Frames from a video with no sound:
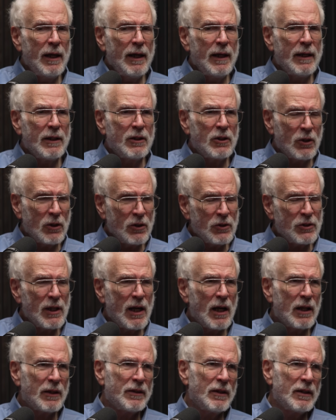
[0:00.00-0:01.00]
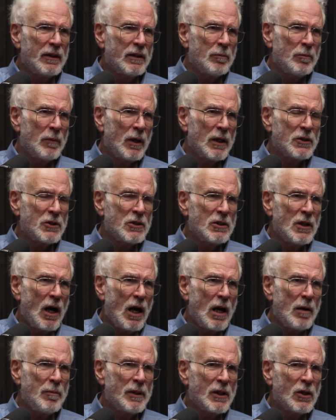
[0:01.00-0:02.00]
It turns out that the mice
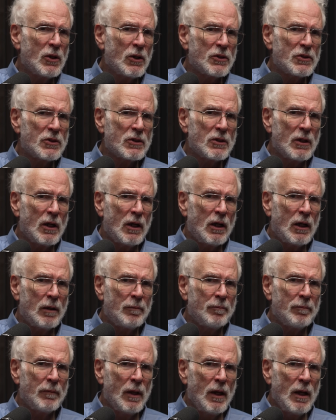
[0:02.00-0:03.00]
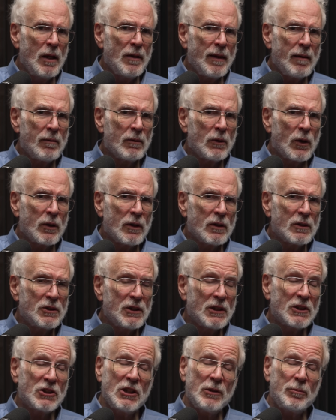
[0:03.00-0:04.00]
die because um, they were on a
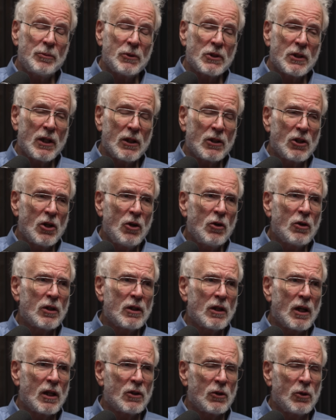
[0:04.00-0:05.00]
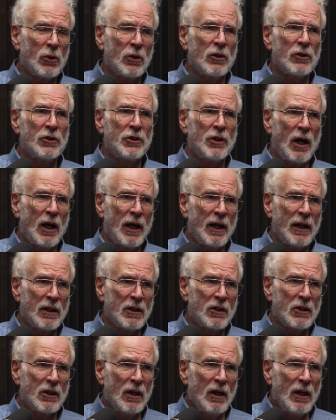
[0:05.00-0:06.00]
60% coconut oil
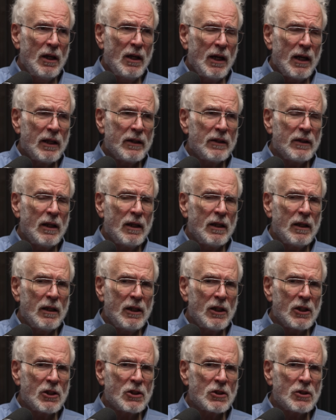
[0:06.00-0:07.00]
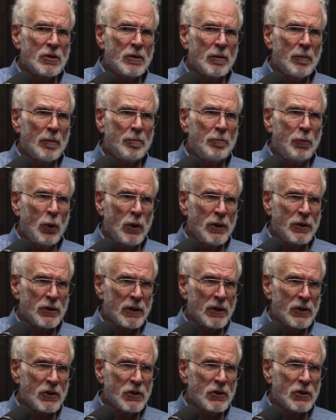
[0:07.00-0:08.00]
diet, and it's
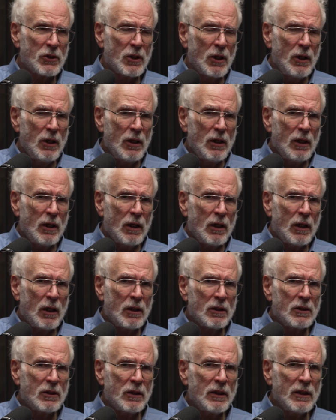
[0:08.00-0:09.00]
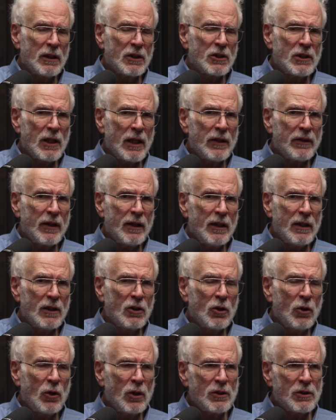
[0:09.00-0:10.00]
poisonous. Uh, to the extent that it
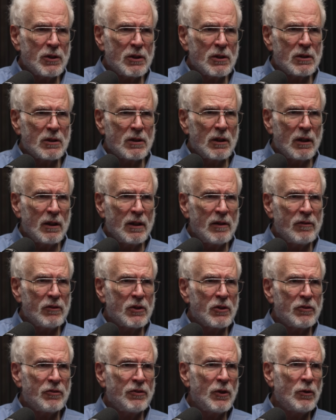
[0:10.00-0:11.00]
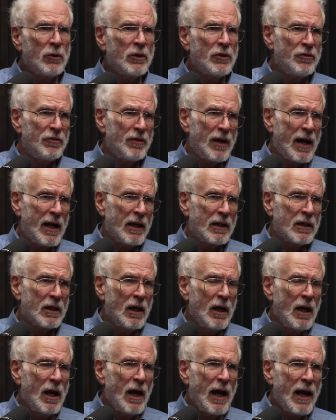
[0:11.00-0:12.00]
causes the liver to fill with fat
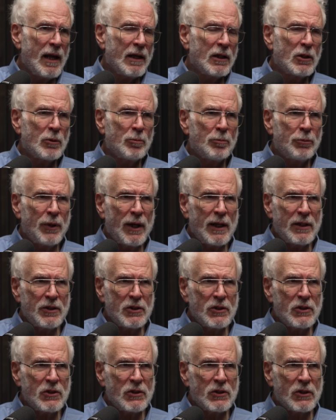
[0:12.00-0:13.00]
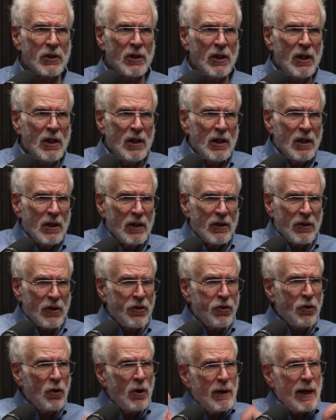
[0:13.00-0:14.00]
and compresses the
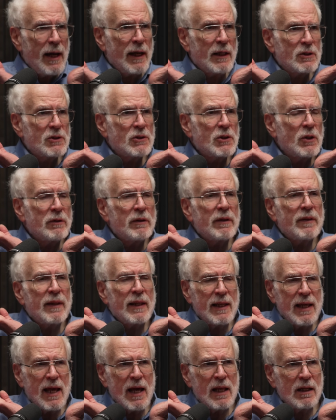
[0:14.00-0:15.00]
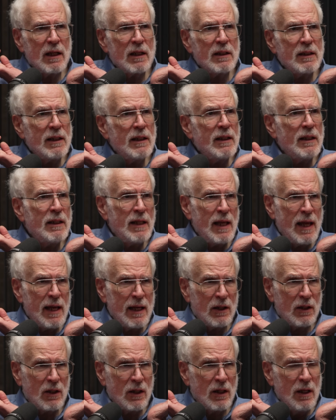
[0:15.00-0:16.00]
thorax so that they cannot
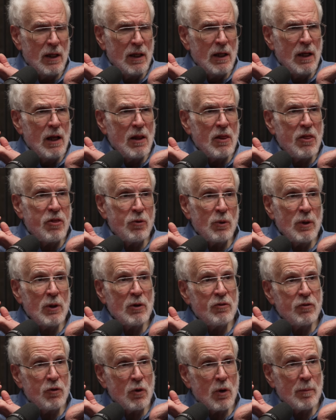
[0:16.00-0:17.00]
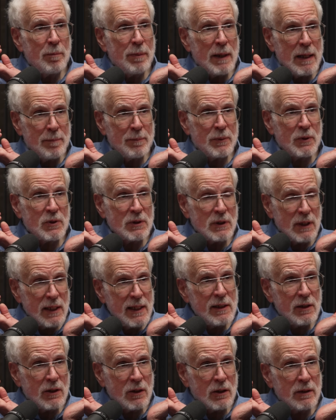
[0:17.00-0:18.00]
inhale. Three or four papers
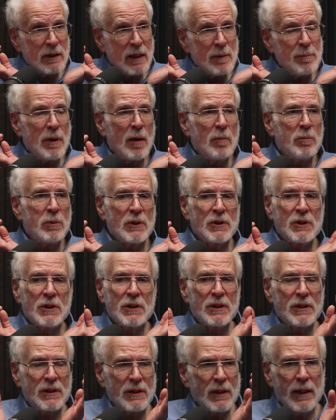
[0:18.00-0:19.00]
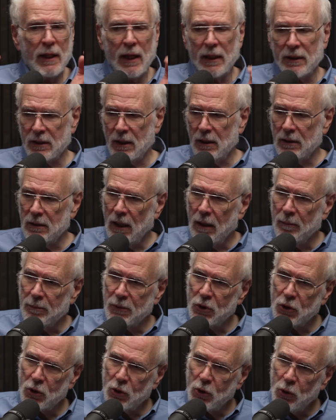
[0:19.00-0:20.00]
later, they published as a, an
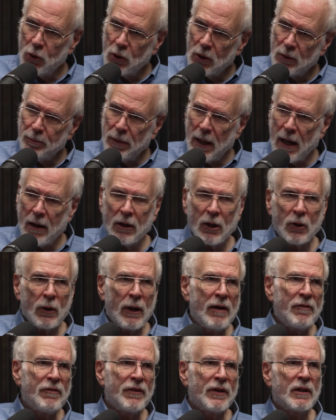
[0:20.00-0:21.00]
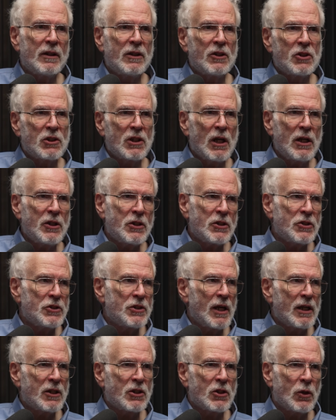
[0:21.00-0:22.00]
obscure paragraph in a discussion
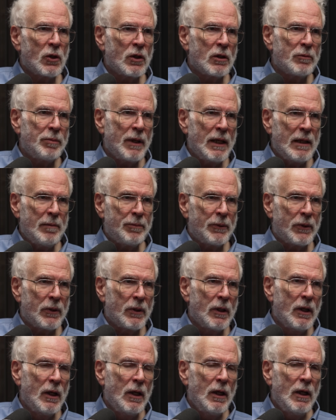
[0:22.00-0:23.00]
section on a paper.